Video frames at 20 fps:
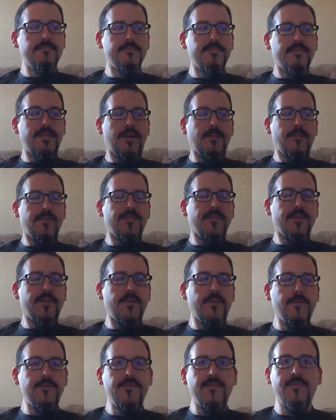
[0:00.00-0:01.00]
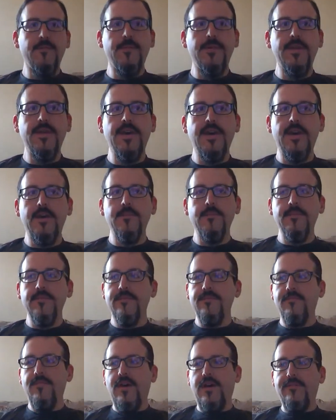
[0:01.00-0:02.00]
that was the closest we got,
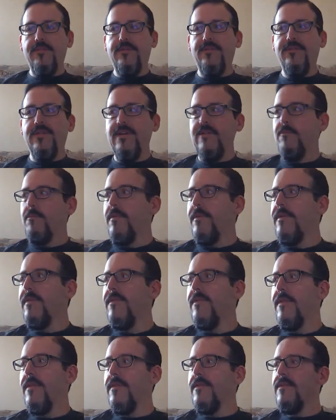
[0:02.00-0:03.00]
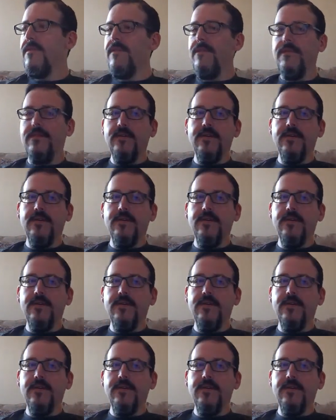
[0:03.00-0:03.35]
was 505.6.